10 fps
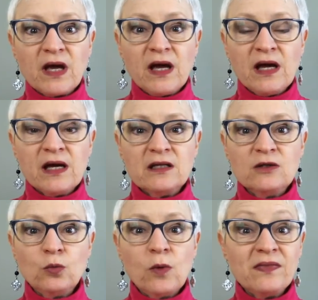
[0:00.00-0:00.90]

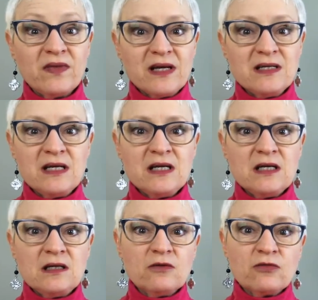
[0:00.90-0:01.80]
and what they
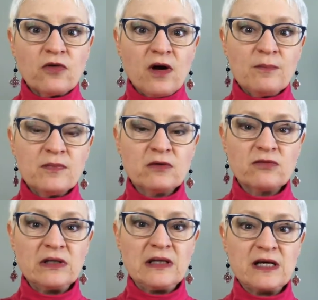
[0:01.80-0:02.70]
need from the
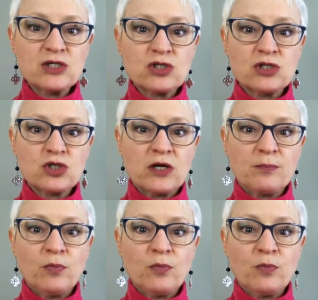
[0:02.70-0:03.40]
relationship,